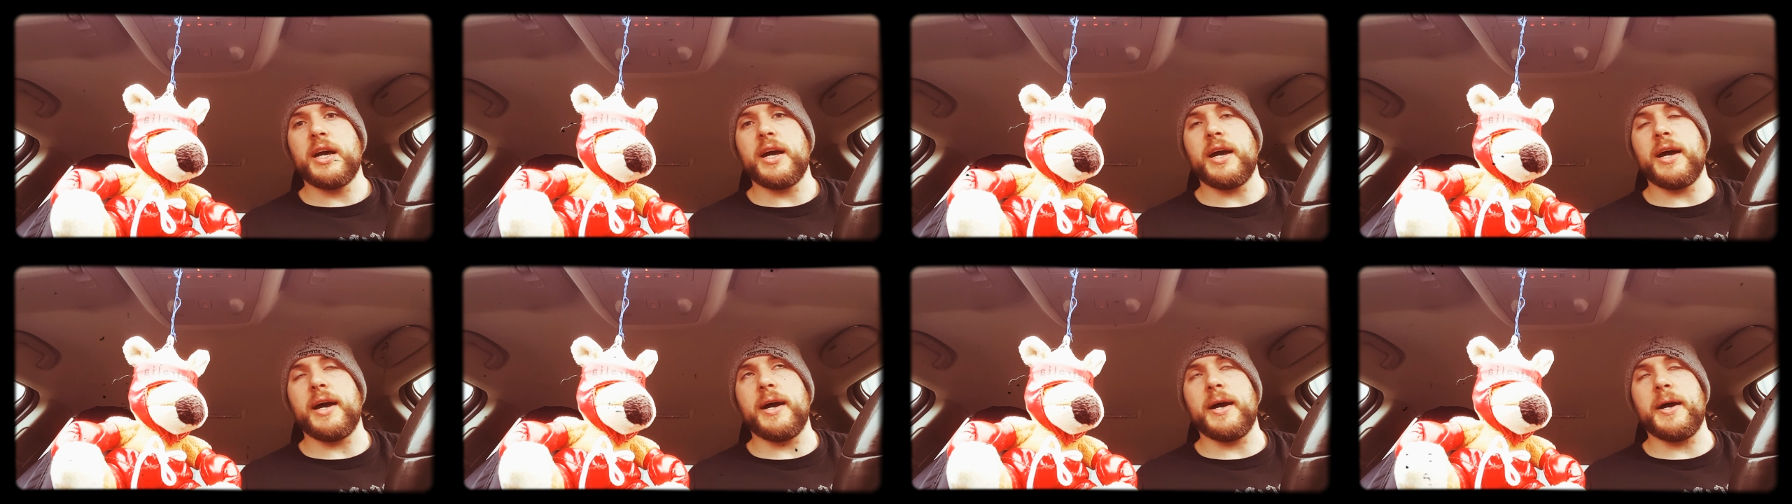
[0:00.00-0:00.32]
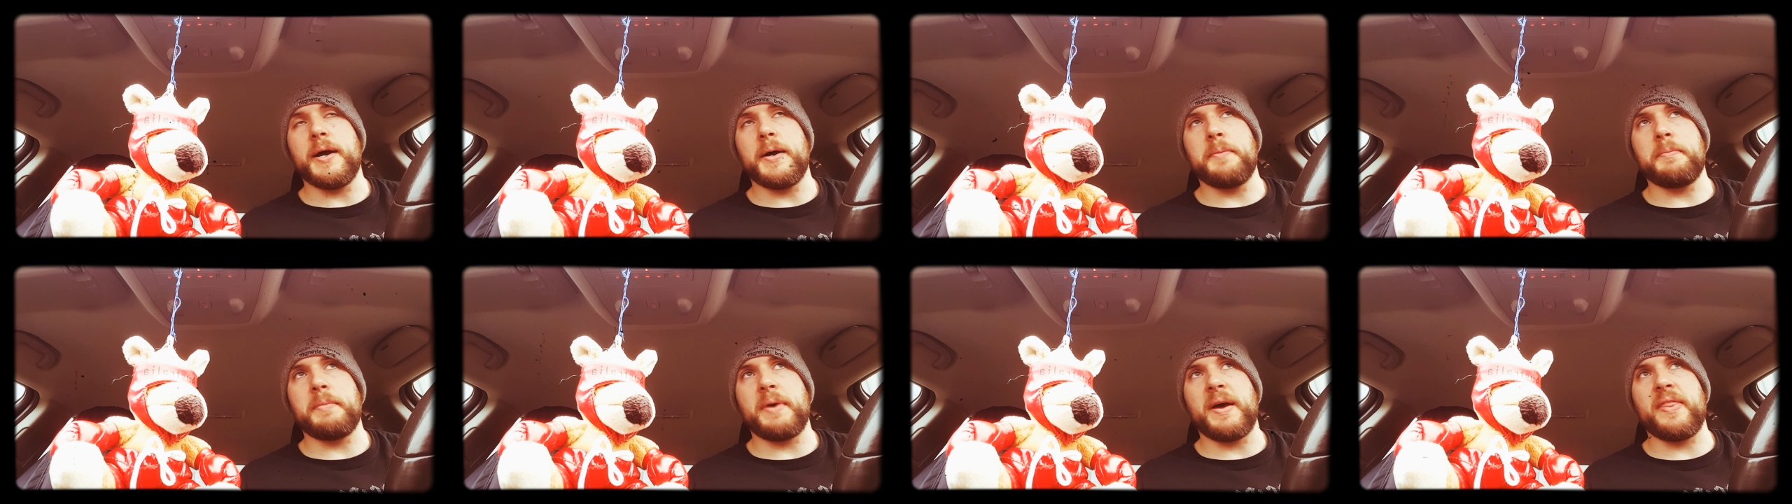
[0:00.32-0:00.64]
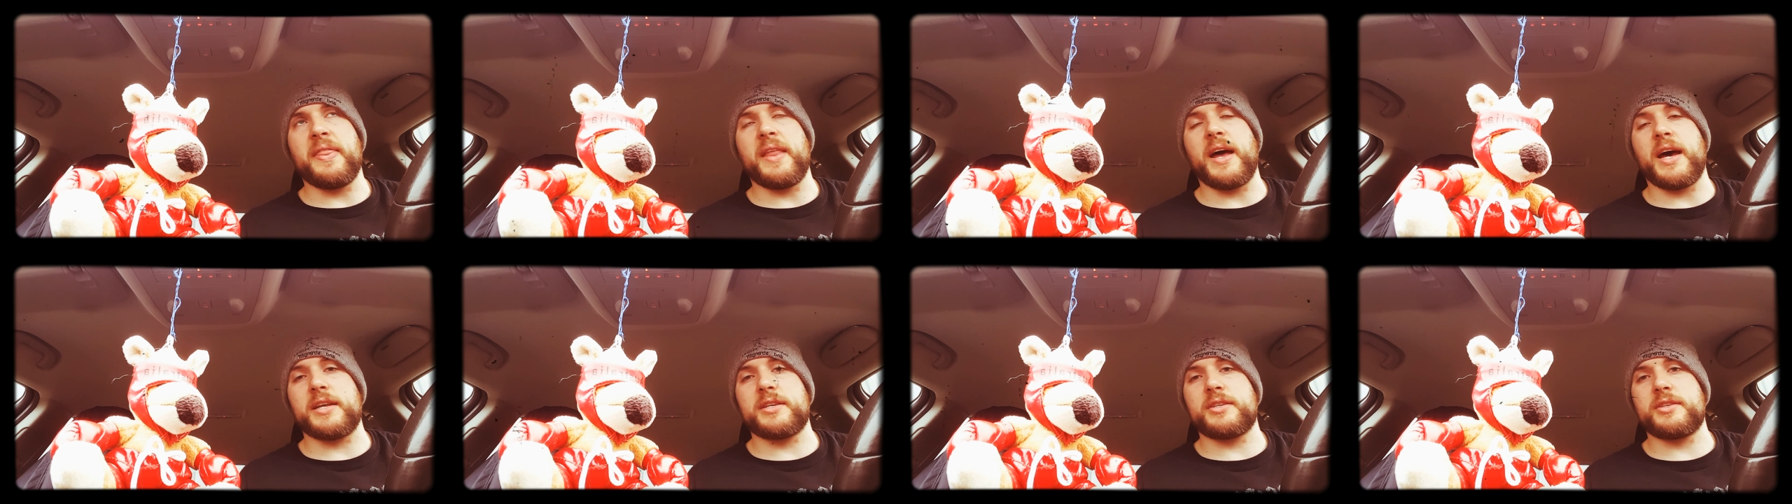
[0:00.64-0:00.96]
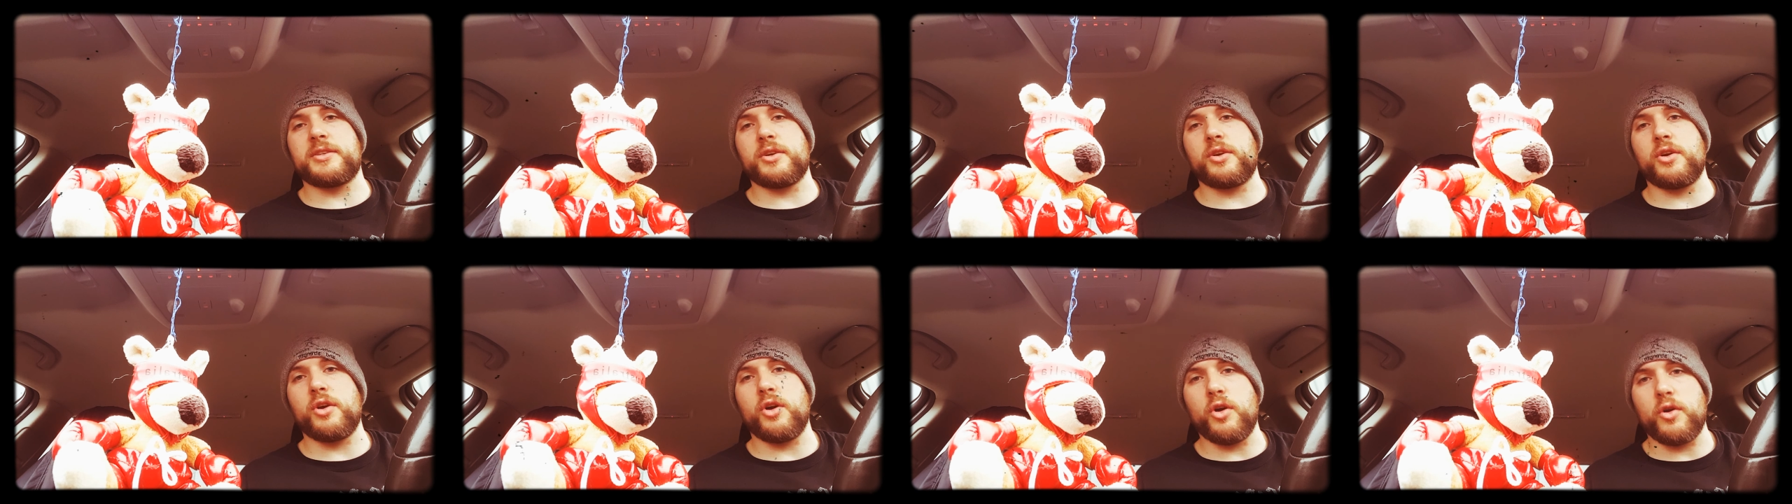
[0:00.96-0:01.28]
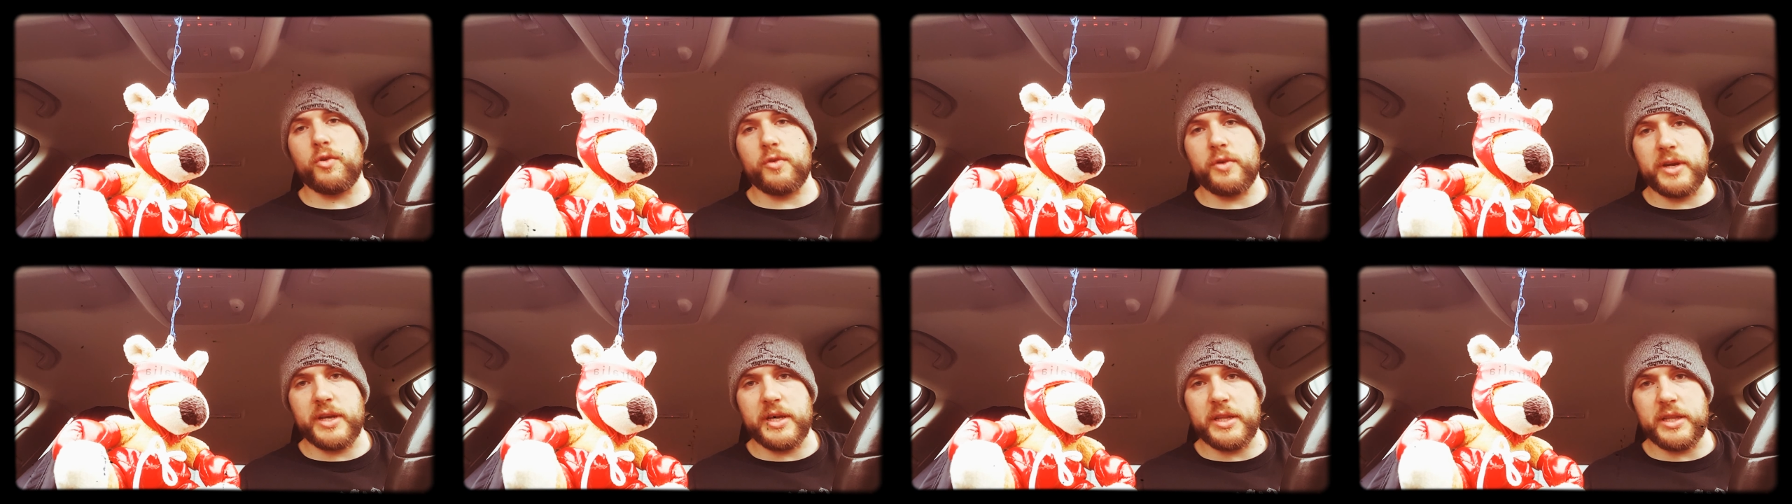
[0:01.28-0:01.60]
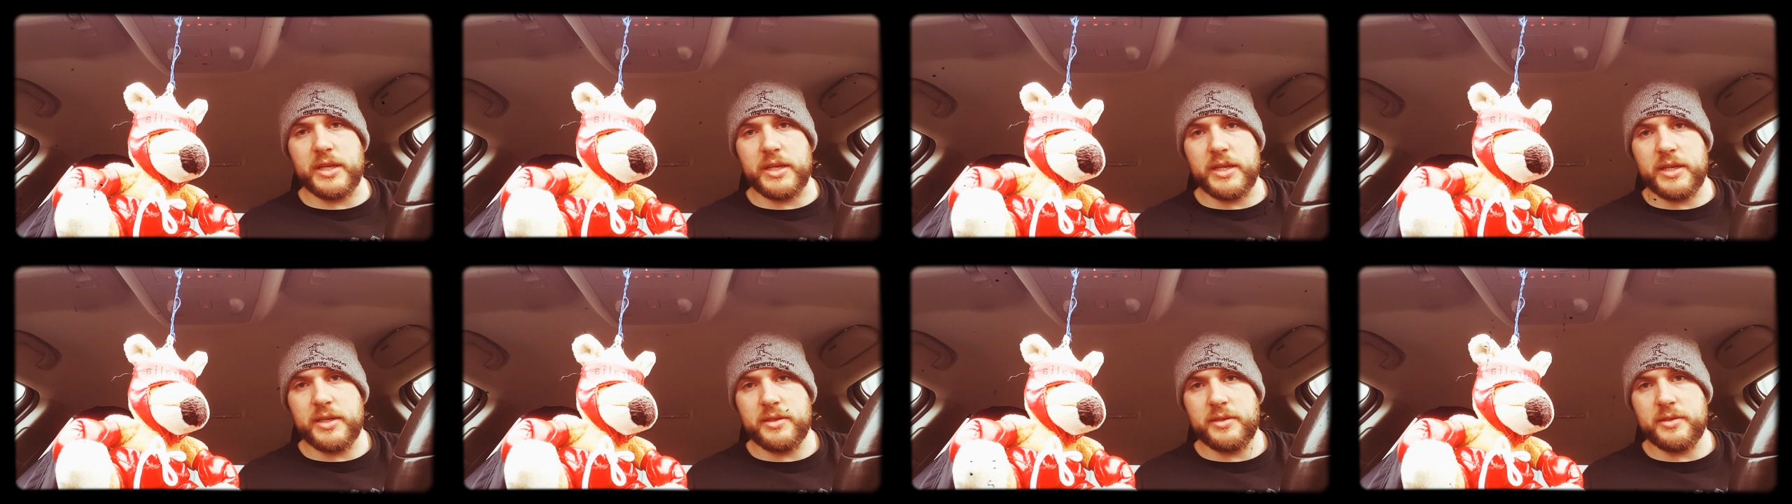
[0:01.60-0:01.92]
And that's the goal,
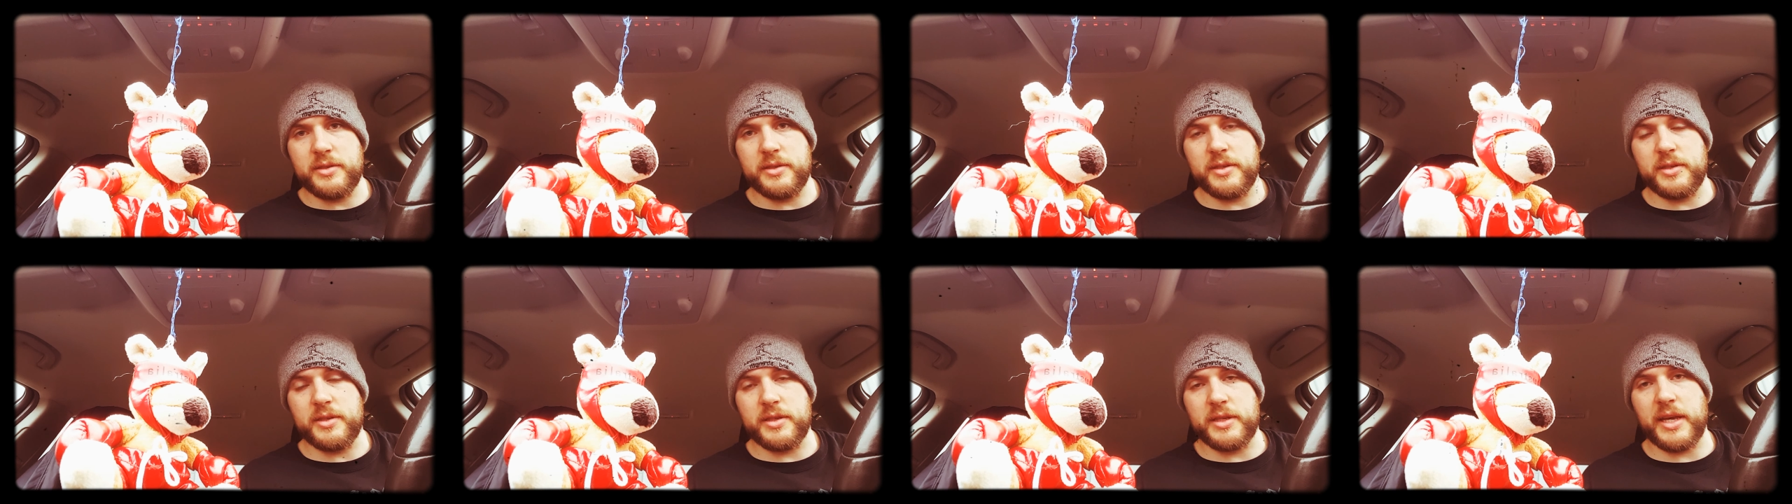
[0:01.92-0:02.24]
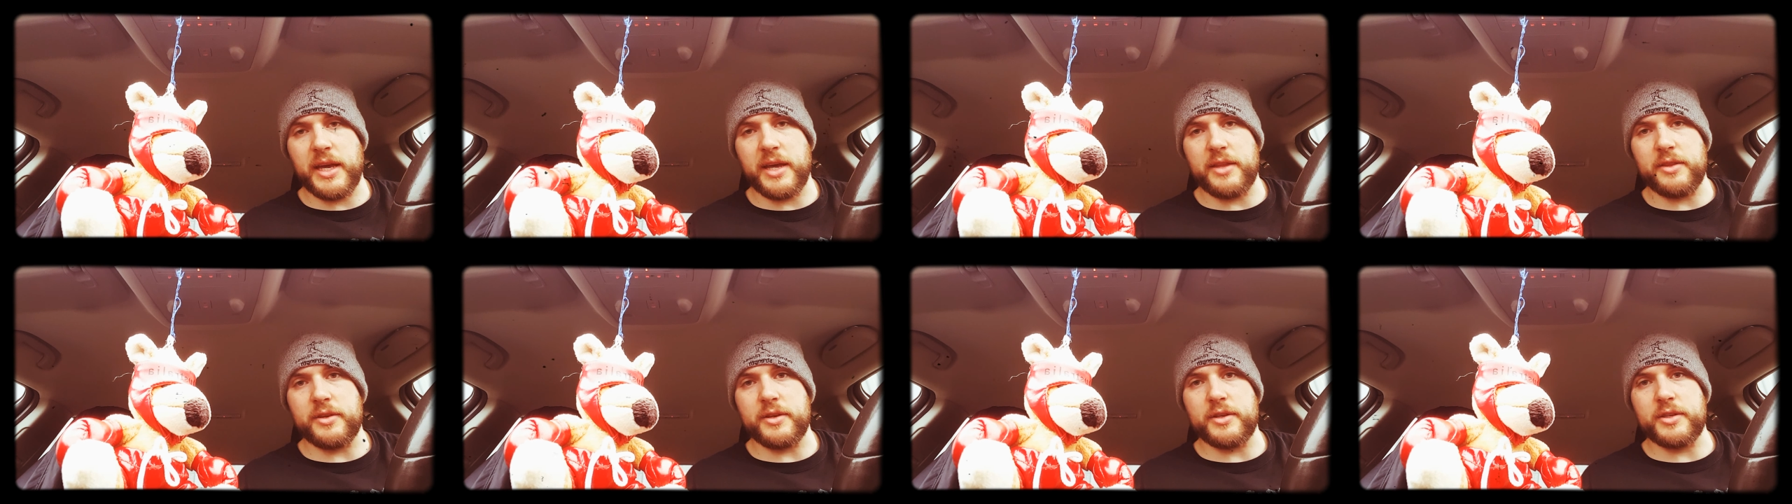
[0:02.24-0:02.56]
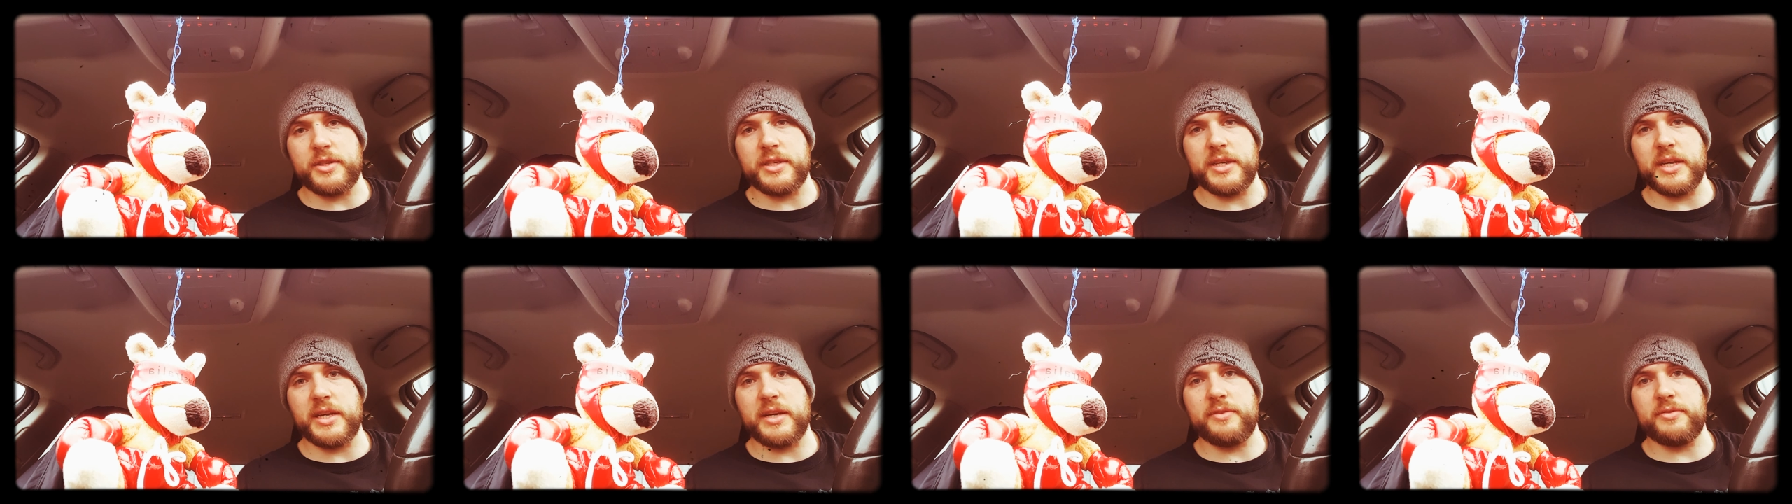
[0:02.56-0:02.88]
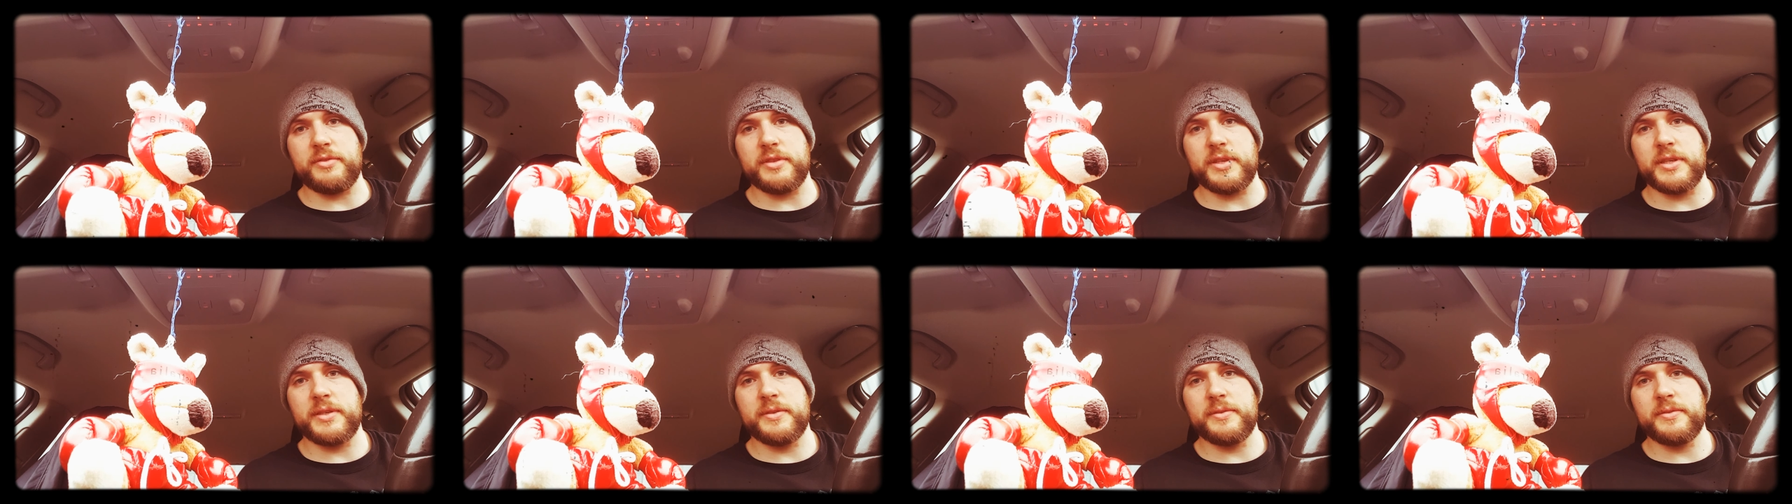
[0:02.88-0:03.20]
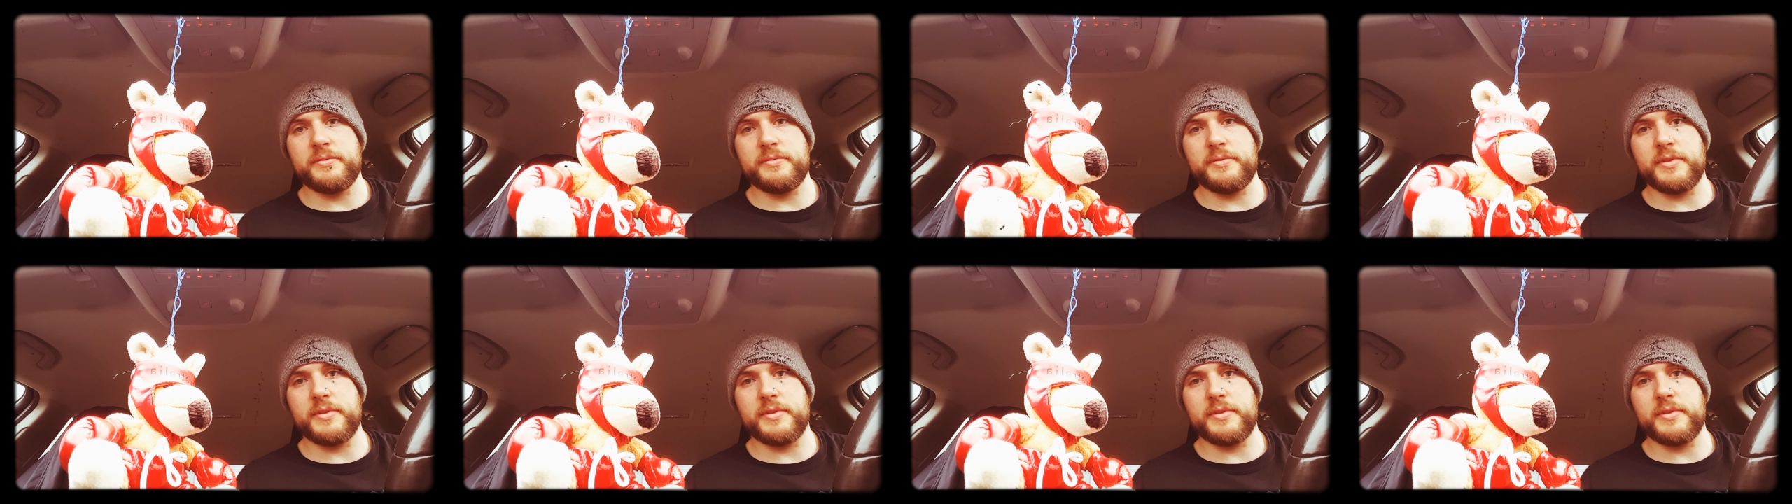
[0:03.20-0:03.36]
really, get there safely.